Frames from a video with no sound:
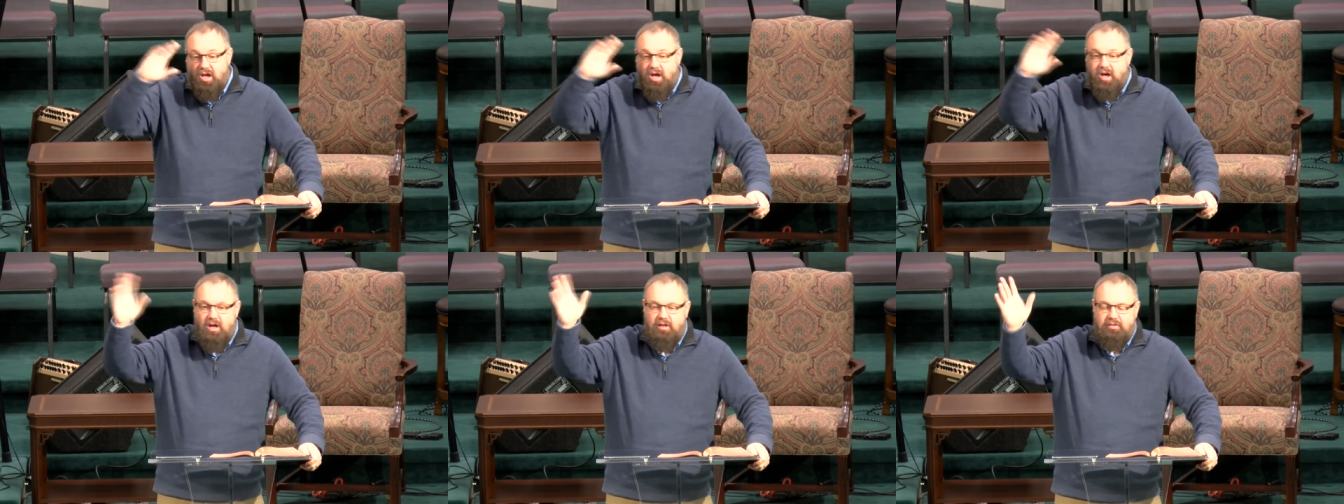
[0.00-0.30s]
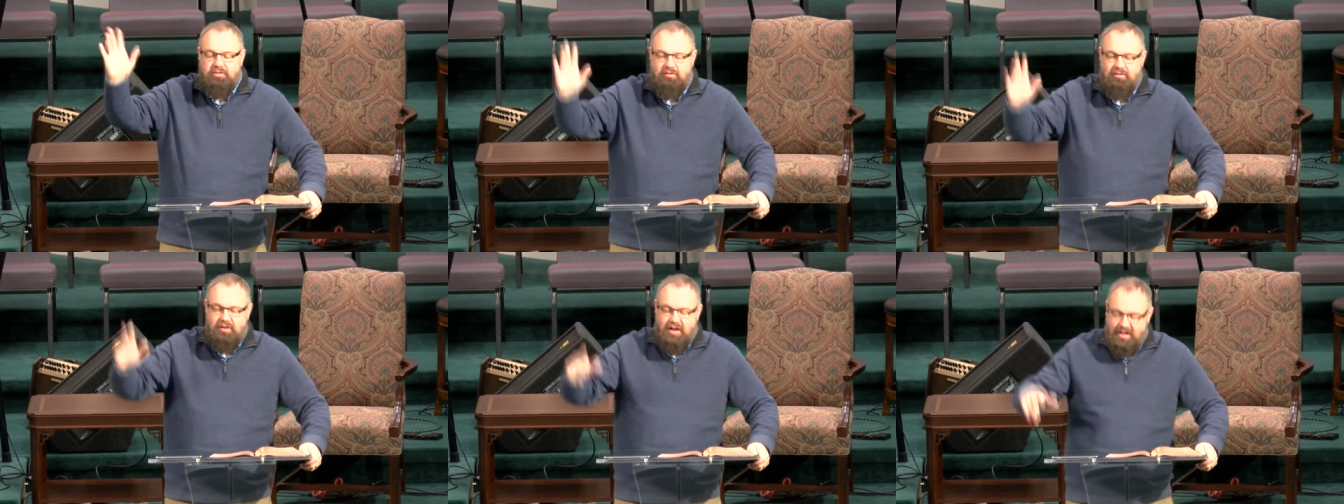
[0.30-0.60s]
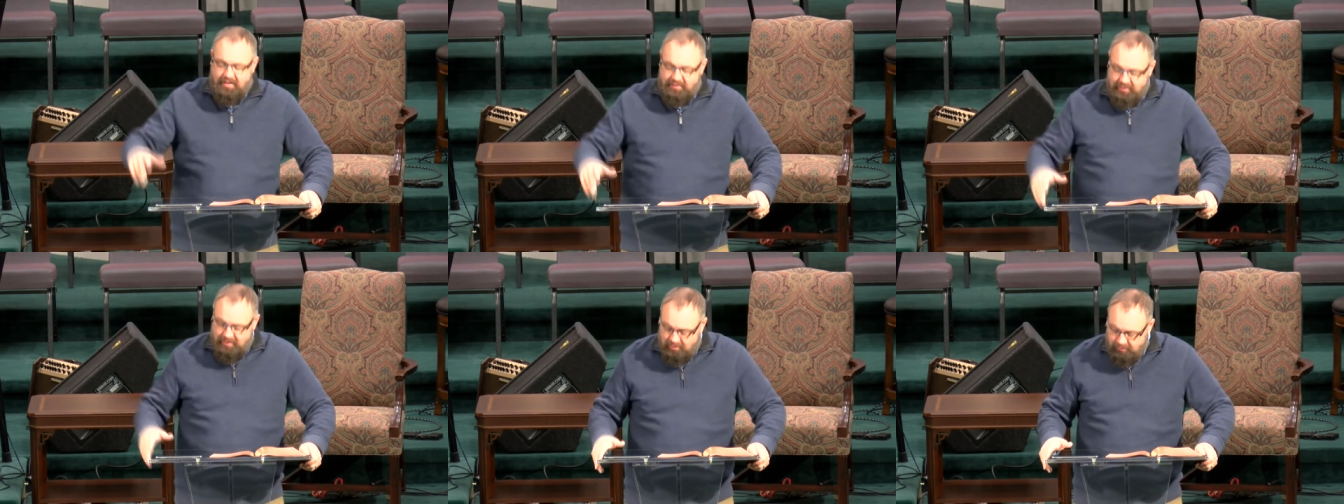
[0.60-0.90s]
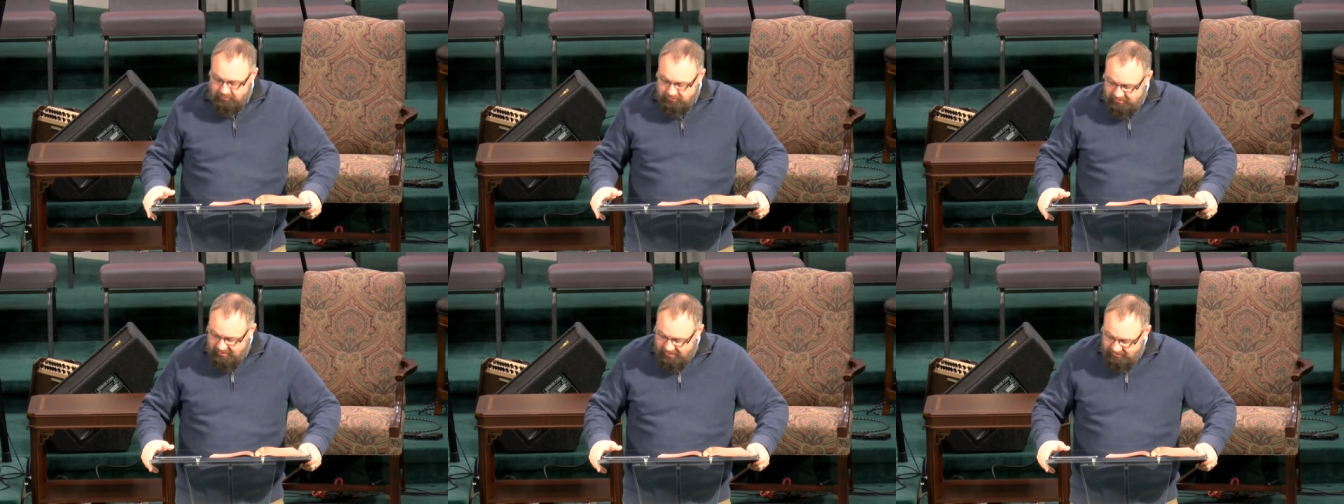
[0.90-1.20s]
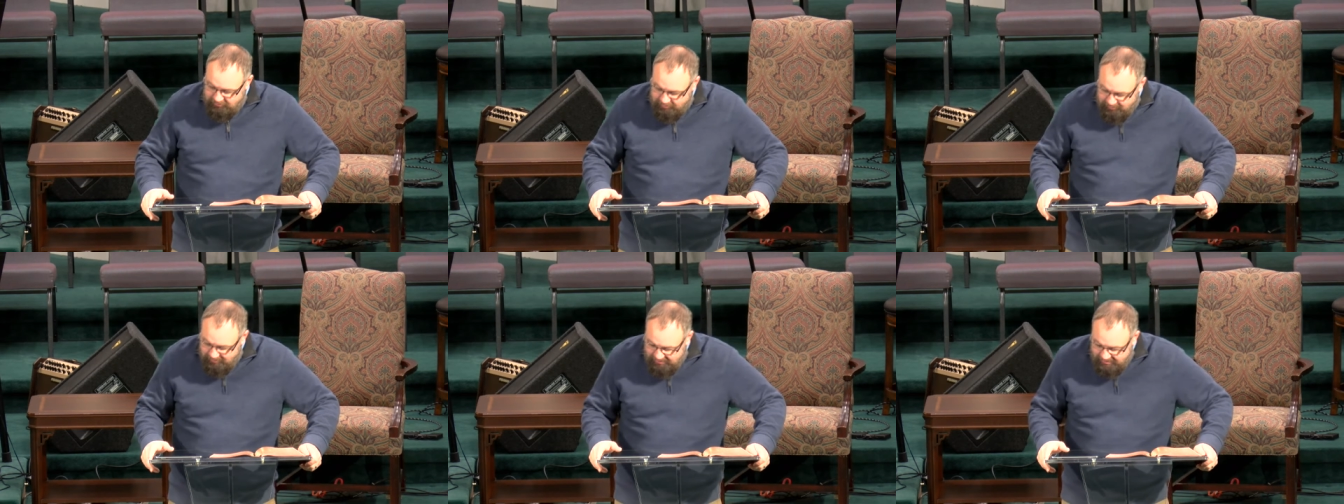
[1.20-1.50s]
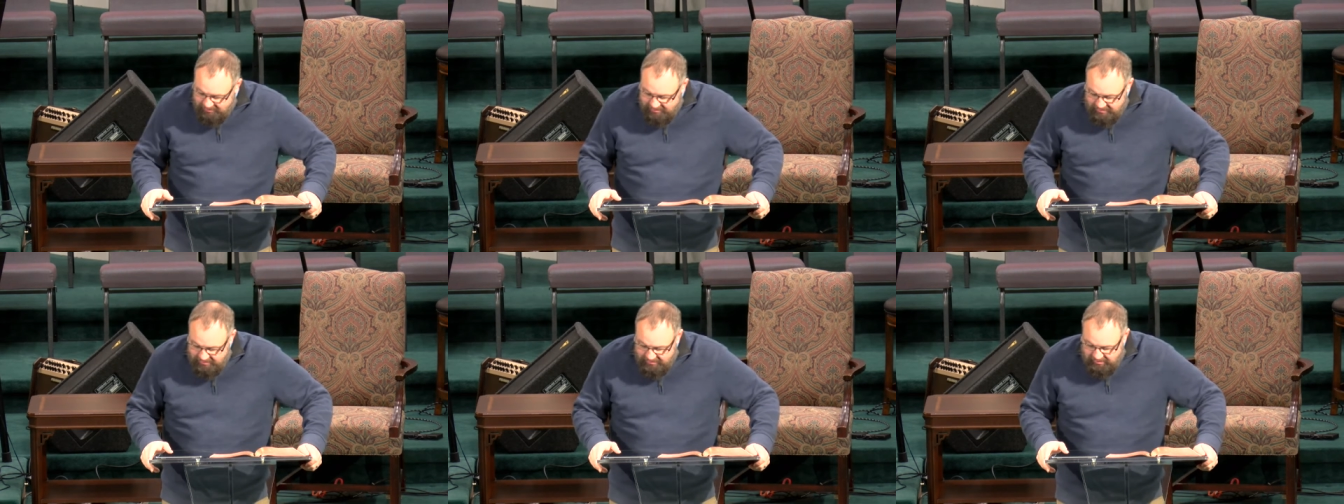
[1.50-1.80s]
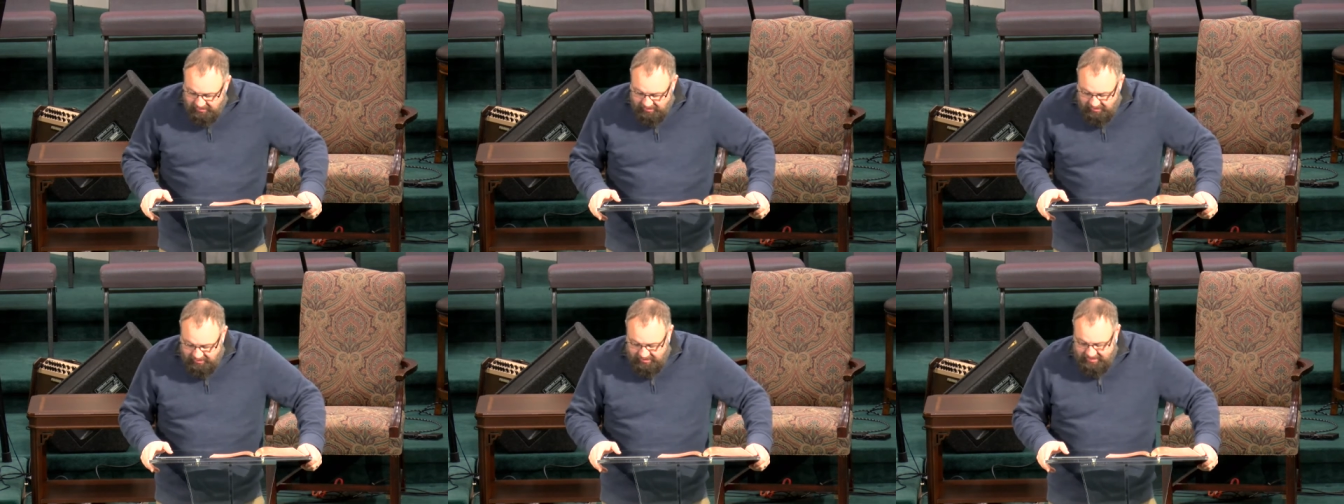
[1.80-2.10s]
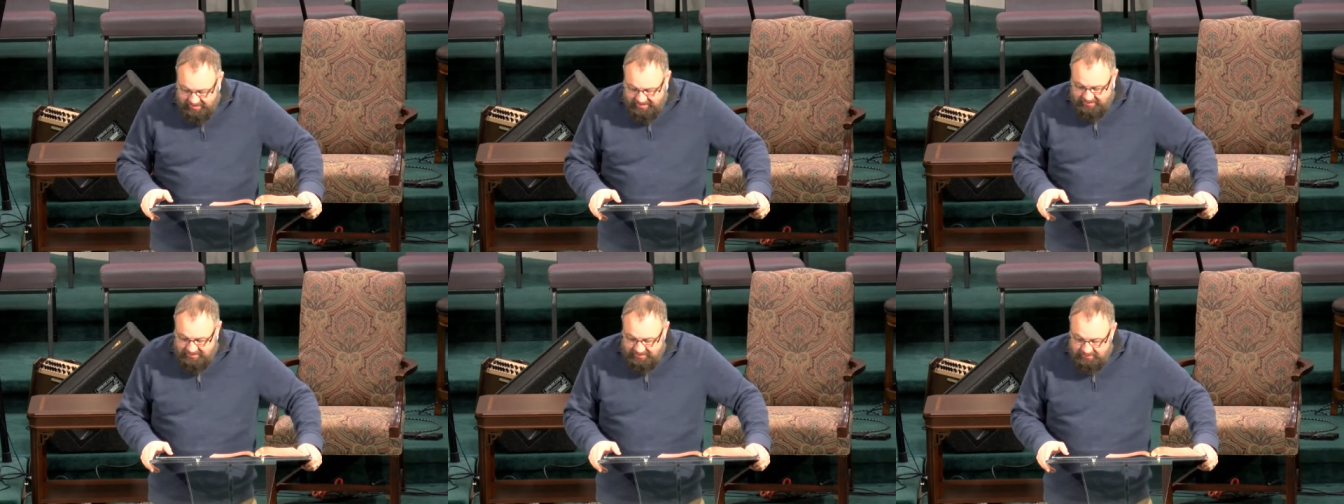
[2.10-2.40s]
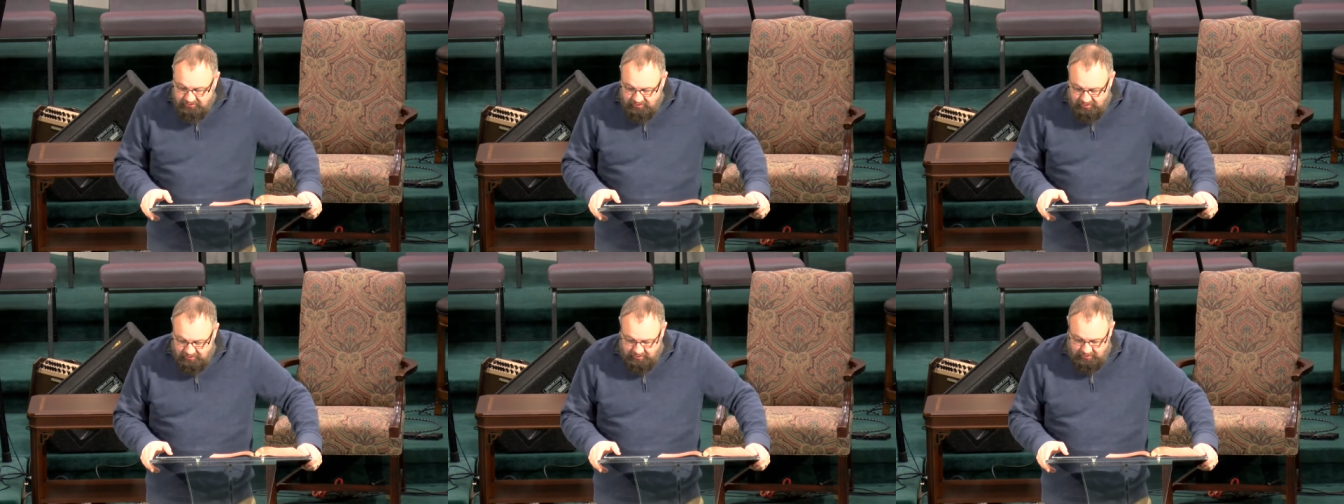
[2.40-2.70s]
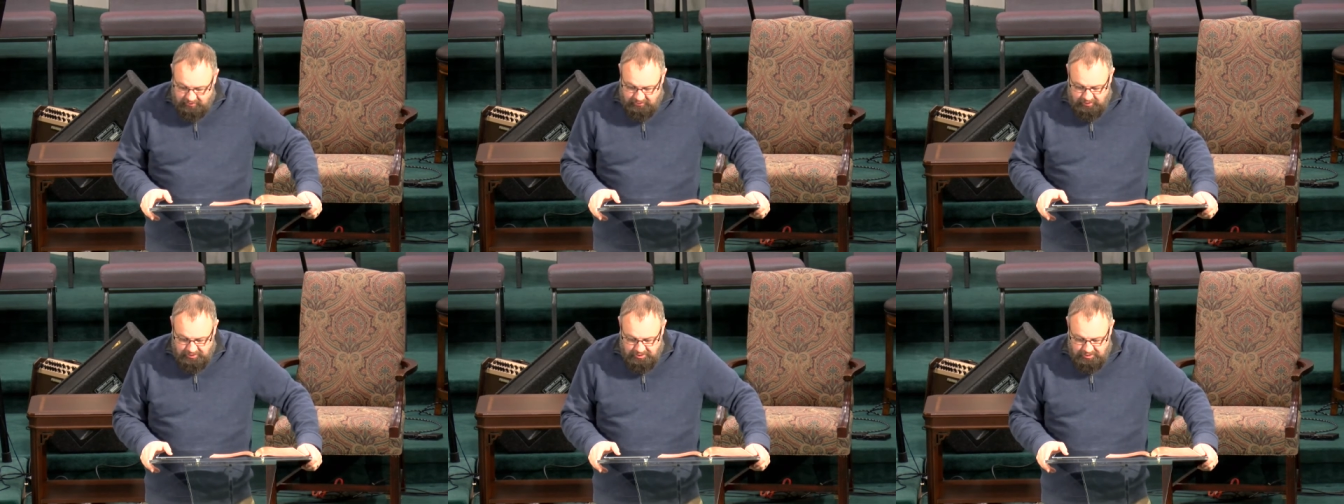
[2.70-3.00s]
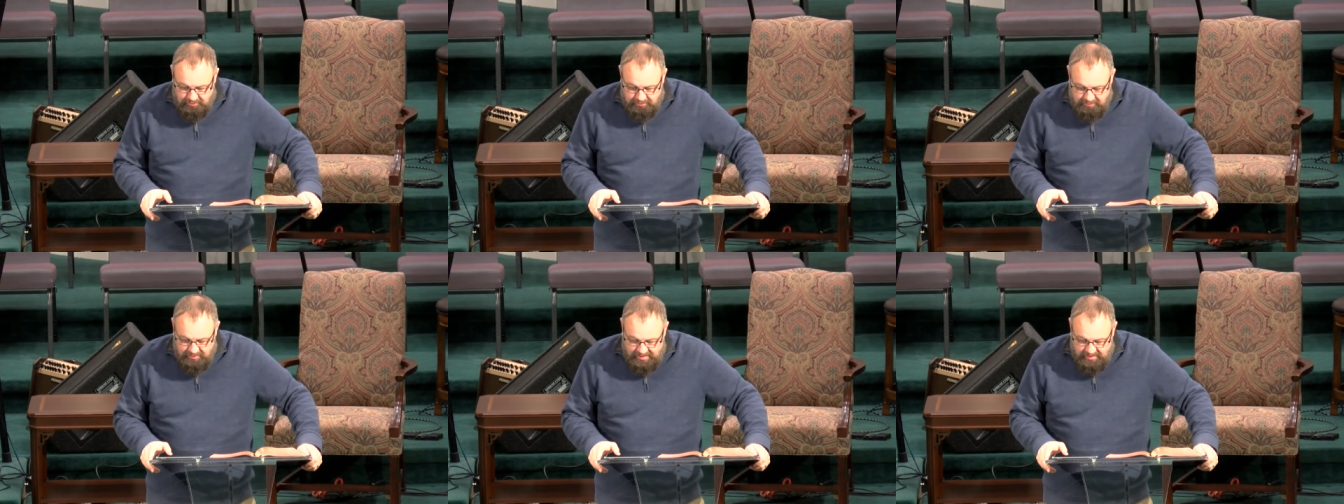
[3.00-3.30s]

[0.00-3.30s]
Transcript: all throughout the Old Testament uh, and into the New,